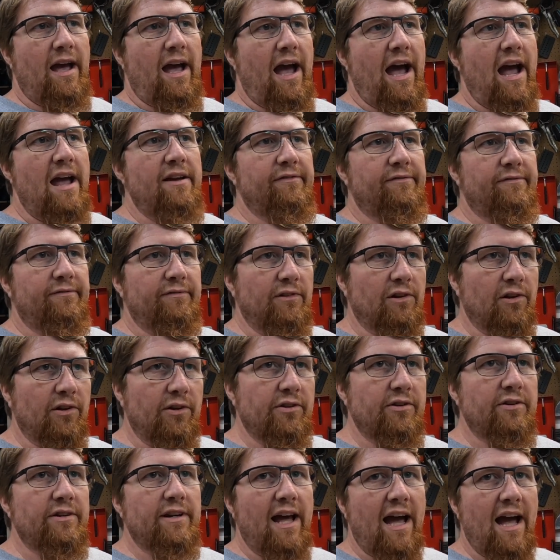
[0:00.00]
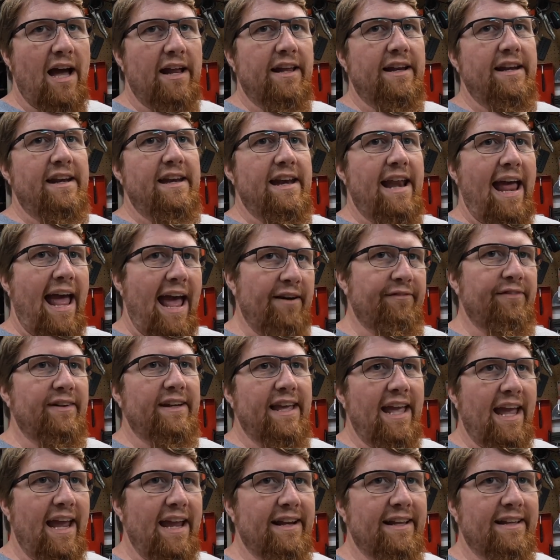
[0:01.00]
I've learned how to
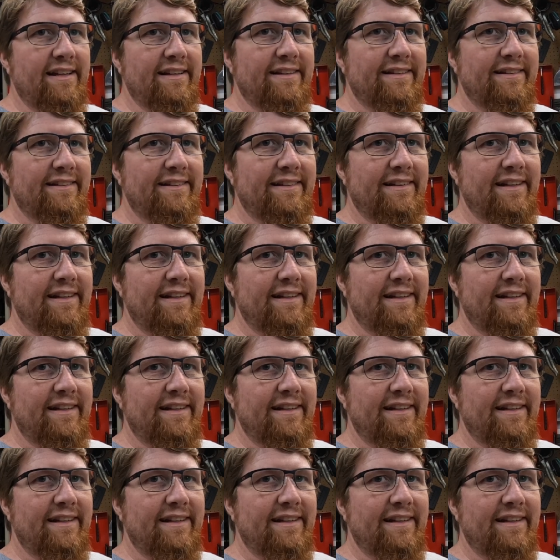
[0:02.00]
navigate it